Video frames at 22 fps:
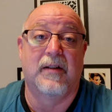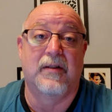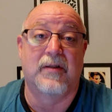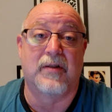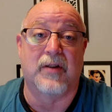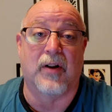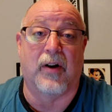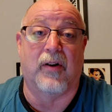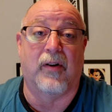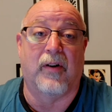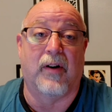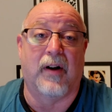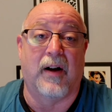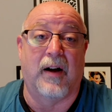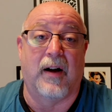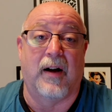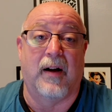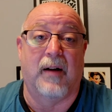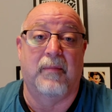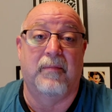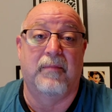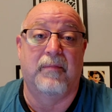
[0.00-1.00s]

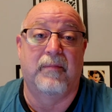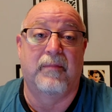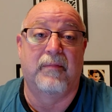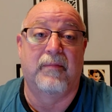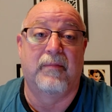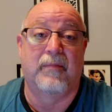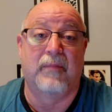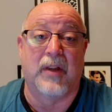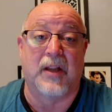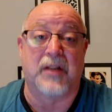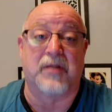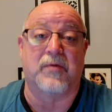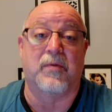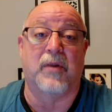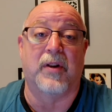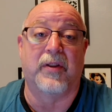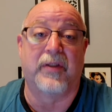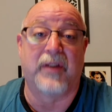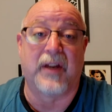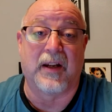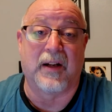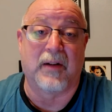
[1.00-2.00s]
So that's
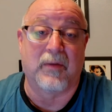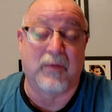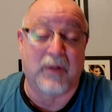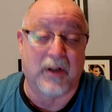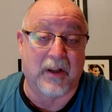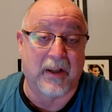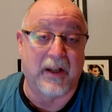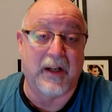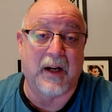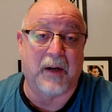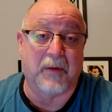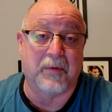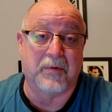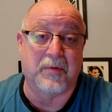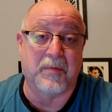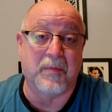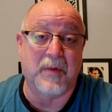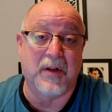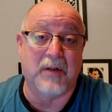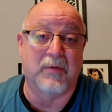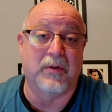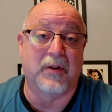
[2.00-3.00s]
one thing that really
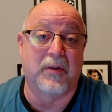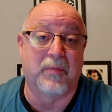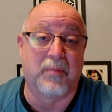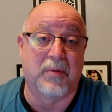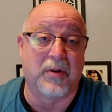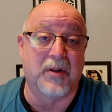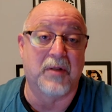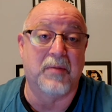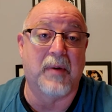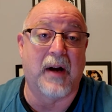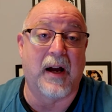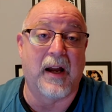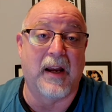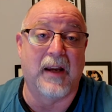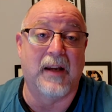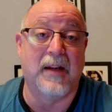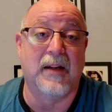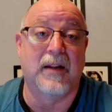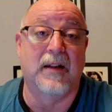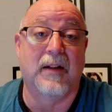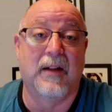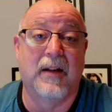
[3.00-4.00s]
helps me with the
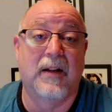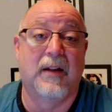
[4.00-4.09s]
pre-buying,